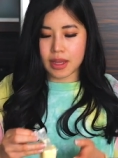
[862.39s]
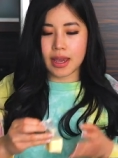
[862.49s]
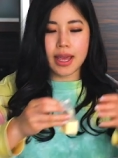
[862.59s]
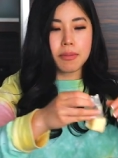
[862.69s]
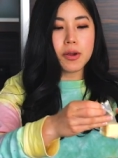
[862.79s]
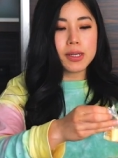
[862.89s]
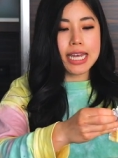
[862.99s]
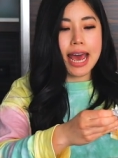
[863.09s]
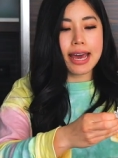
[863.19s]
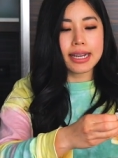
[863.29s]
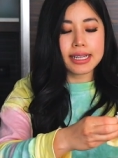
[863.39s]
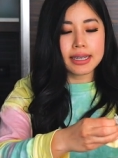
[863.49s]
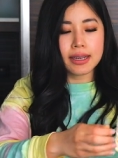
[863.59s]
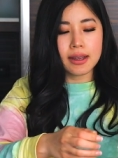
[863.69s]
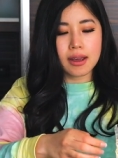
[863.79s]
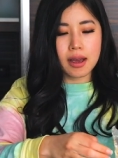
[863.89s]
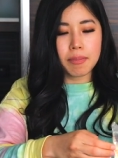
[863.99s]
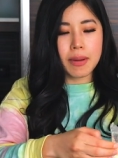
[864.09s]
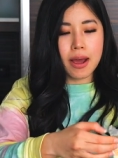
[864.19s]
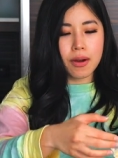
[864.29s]
And I'm going to add in
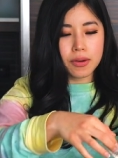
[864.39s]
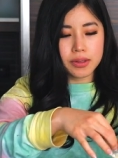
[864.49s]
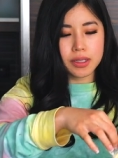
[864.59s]
about